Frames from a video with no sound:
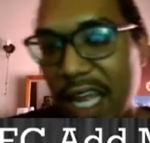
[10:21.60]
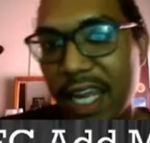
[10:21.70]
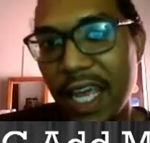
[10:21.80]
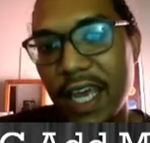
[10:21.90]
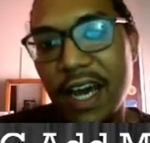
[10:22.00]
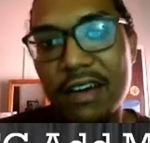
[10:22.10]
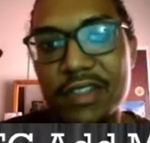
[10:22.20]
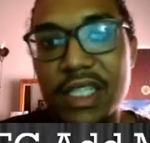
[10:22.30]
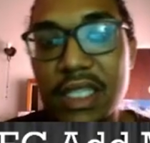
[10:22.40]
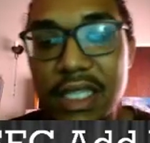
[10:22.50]
And there you
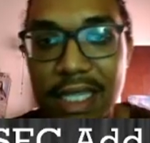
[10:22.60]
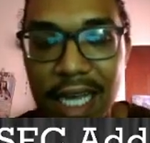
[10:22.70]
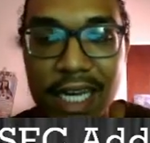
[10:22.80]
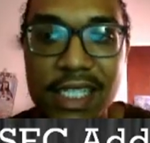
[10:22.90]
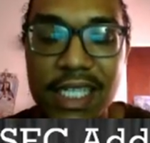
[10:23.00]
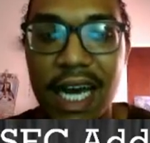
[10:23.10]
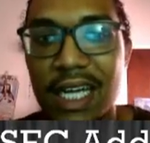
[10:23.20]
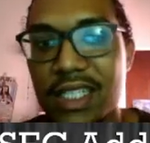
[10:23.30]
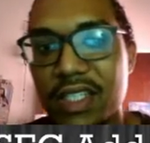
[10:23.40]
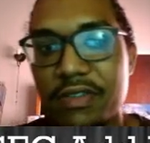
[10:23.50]
have it. That is the
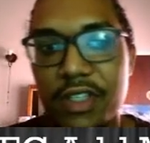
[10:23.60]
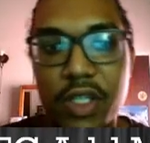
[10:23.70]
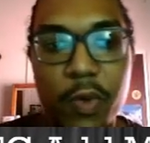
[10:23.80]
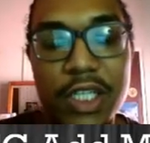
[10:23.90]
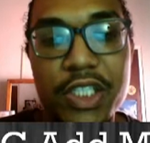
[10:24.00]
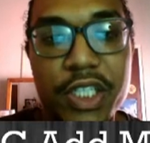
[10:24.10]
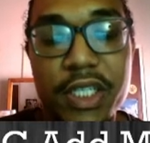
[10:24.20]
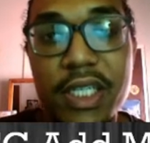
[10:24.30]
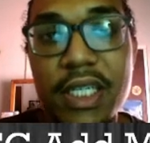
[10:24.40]
answer for the question.